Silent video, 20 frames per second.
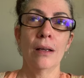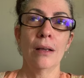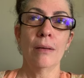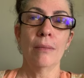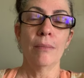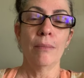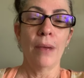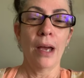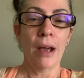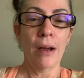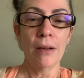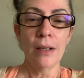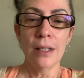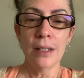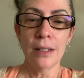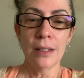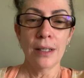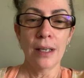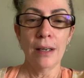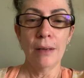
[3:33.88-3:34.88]
Mary's
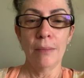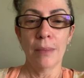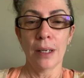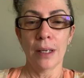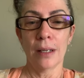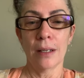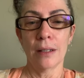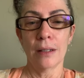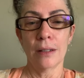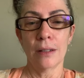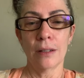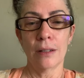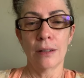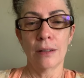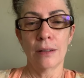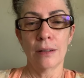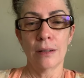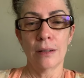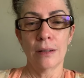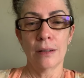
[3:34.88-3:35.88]
statement,
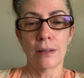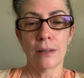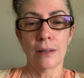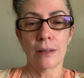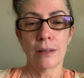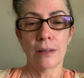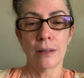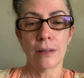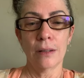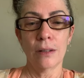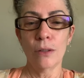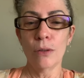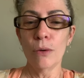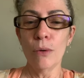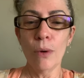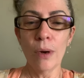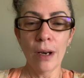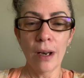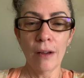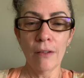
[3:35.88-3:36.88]
do
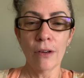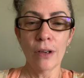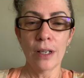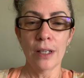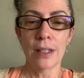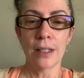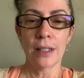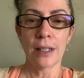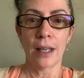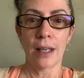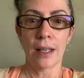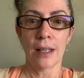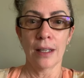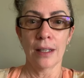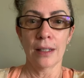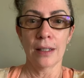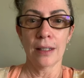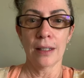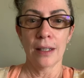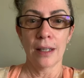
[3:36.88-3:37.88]
whatever he
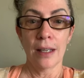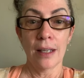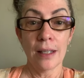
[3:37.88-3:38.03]
says,